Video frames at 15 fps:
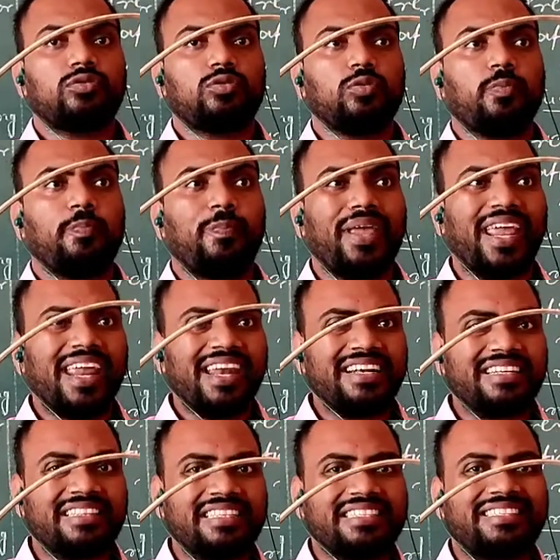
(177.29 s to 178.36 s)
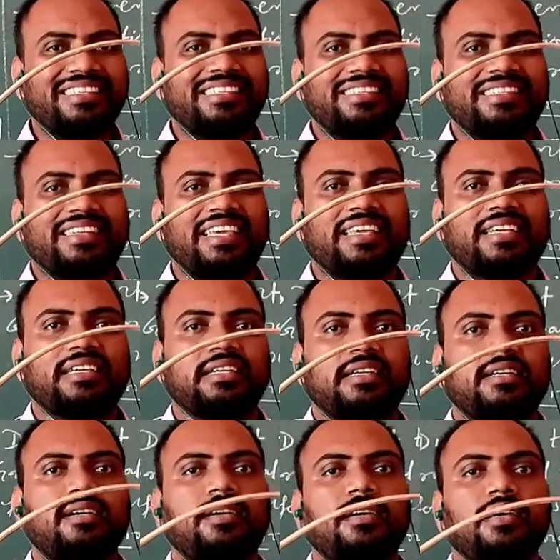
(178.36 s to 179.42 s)
to bend this stick,
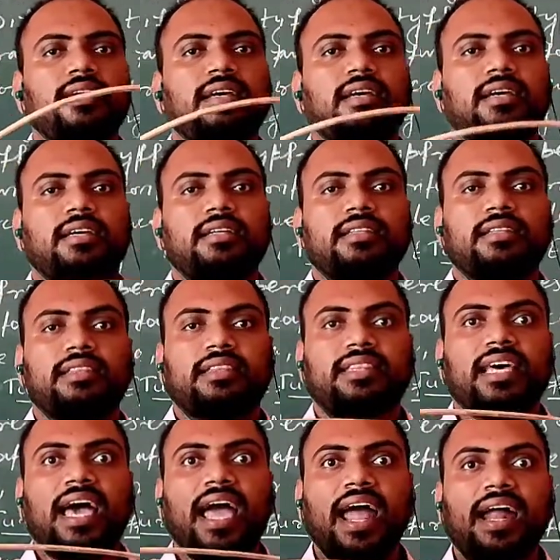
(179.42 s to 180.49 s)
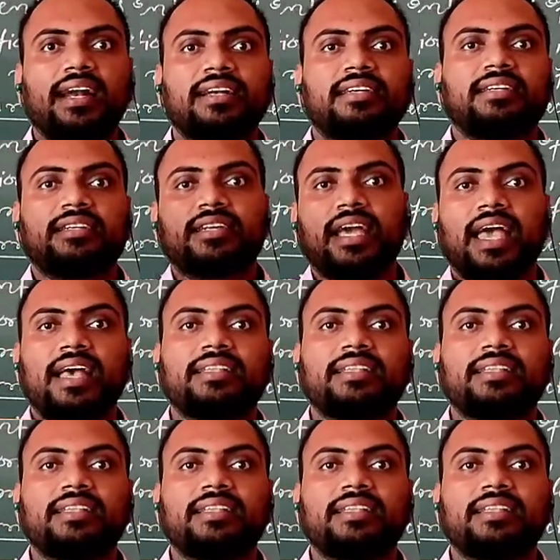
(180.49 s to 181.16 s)
that